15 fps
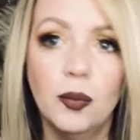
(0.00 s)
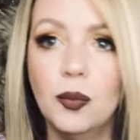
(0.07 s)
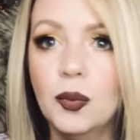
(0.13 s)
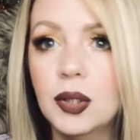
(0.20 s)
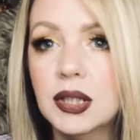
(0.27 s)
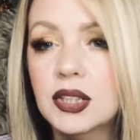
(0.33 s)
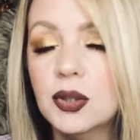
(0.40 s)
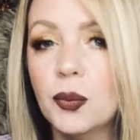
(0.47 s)

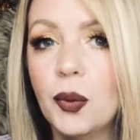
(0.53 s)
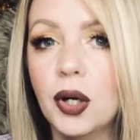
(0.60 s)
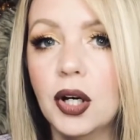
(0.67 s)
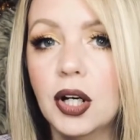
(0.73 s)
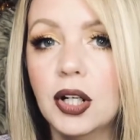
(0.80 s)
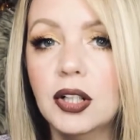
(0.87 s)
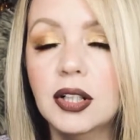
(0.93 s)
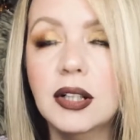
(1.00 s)
what's the
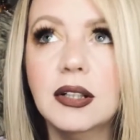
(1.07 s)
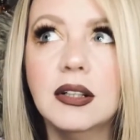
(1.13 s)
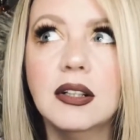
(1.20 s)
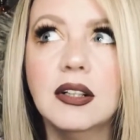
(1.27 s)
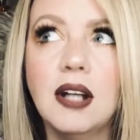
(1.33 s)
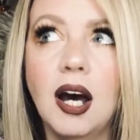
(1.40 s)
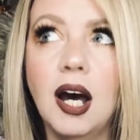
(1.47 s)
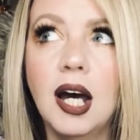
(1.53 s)
word?
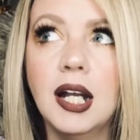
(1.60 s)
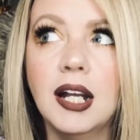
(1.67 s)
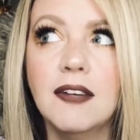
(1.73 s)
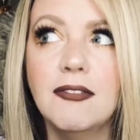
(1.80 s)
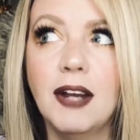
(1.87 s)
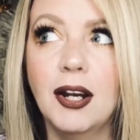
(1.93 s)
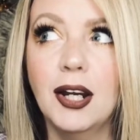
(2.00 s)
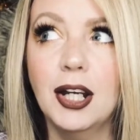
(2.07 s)
Not a
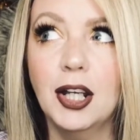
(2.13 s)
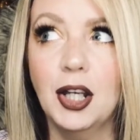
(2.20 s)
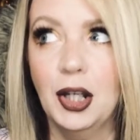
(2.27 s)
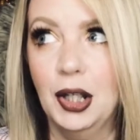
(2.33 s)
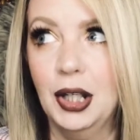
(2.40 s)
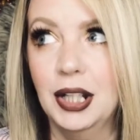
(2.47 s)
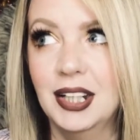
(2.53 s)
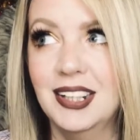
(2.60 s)
very
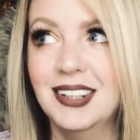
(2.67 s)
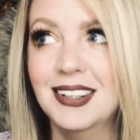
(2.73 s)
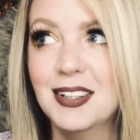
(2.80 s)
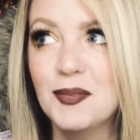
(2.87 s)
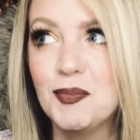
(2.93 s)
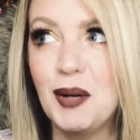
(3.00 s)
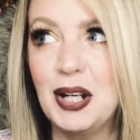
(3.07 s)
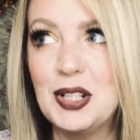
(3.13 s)
good
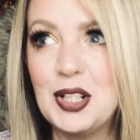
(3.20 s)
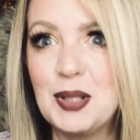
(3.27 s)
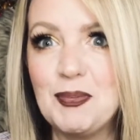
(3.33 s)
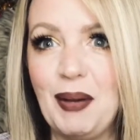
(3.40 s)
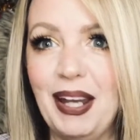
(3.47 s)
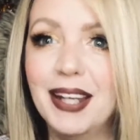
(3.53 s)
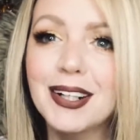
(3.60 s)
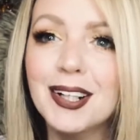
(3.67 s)
project
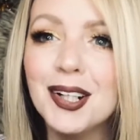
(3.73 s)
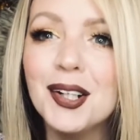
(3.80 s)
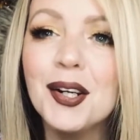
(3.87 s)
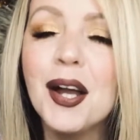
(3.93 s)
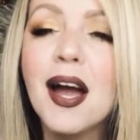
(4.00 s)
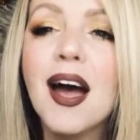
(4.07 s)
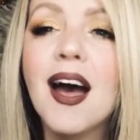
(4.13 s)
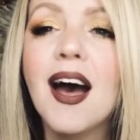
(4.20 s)
planner.
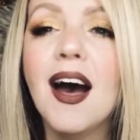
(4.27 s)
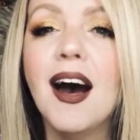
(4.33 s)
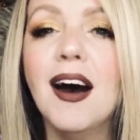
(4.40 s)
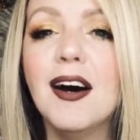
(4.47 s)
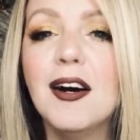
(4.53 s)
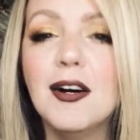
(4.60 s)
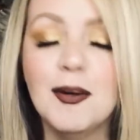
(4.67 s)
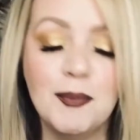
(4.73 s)

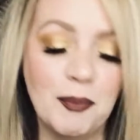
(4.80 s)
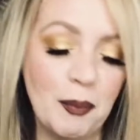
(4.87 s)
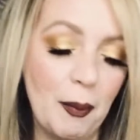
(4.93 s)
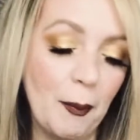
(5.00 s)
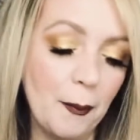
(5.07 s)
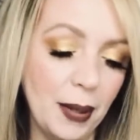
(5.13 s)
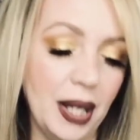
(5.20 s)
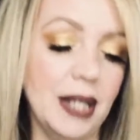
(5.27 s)

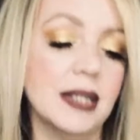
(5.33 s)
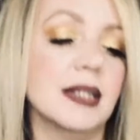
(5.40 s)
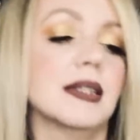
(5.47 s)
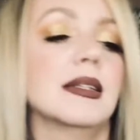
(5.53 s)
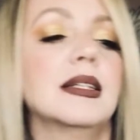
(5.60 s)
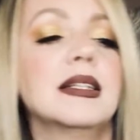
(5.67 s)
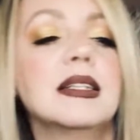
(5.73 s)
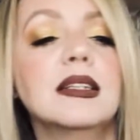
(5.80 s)
But
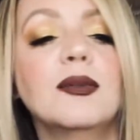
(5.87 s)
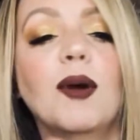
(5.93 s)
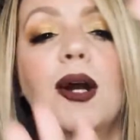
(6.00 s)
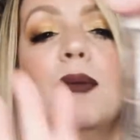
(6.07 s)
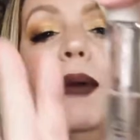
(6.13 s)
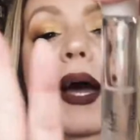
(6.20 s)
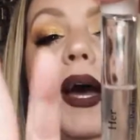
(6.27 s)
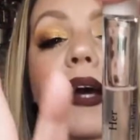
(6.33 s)
this is where
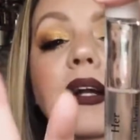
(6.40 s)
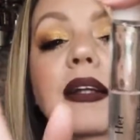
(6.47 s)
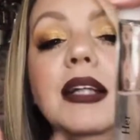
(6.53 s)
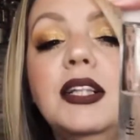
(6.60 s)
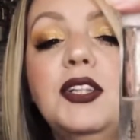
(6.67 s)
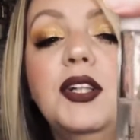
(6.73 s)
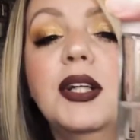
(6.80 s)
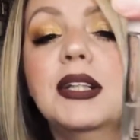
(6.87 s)
I'm at. At
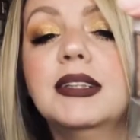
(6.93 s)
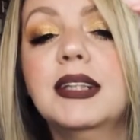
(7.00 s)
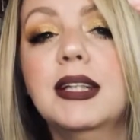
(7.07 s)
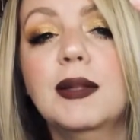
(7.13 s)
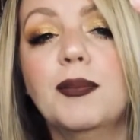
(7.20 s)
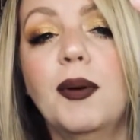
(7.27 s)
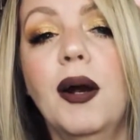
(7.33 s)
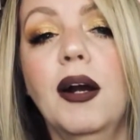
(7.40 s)
least you can see
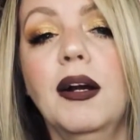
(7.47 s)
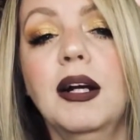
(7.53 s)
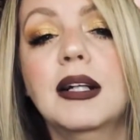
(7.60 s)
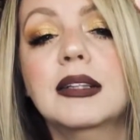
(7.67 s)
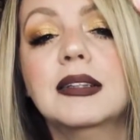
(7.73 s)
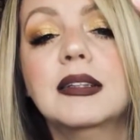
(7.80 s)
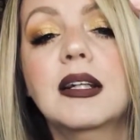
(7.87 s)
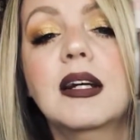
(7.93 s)
the
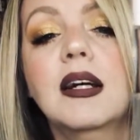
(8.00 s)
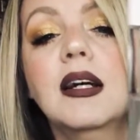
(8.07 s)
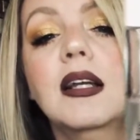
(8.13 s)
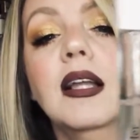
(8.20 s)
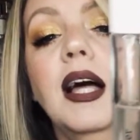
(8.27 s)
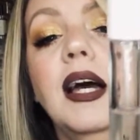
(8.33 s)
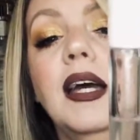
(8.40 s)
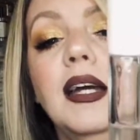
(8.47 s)
progress.
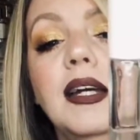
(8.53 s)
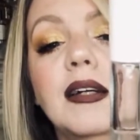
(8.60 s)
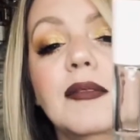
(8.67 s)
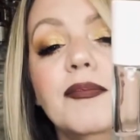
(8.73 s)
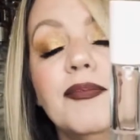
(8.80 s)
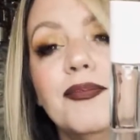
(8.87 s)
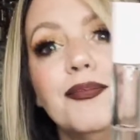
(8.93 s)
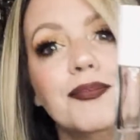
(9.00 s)
Like,
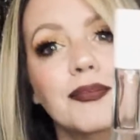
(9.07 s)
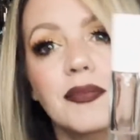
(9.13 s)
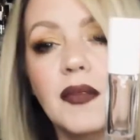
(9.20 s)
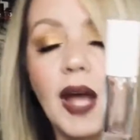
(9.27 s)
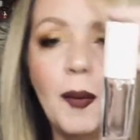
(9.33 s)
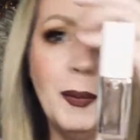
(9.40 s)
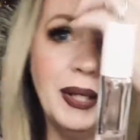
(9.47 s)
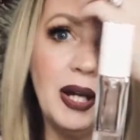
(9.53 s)

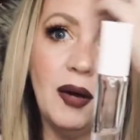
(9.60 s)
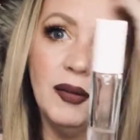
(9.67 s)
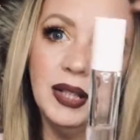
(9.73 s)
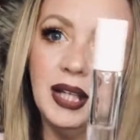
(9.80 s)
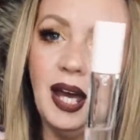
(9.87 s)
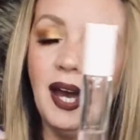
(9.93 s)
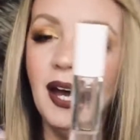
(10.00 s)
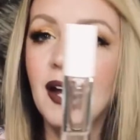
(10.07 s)
I mean,
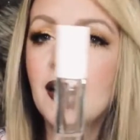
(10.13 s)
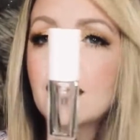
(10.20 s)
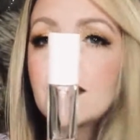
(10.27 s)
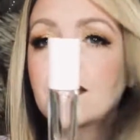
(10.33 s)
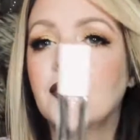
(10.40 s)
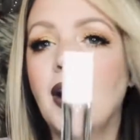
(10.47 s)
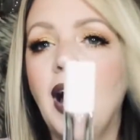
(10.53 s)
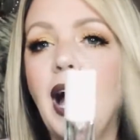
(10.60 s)

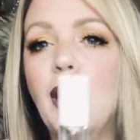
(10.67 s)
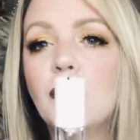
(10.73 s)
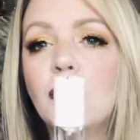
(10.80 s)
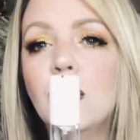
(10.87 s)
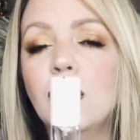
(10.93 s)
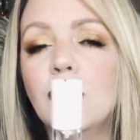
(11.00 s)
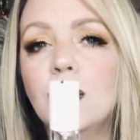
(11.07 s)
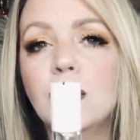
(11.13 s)
I
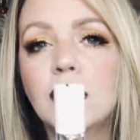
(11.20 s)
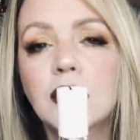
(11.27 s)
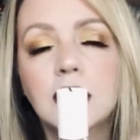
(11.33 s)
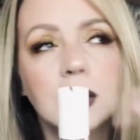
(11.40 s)
will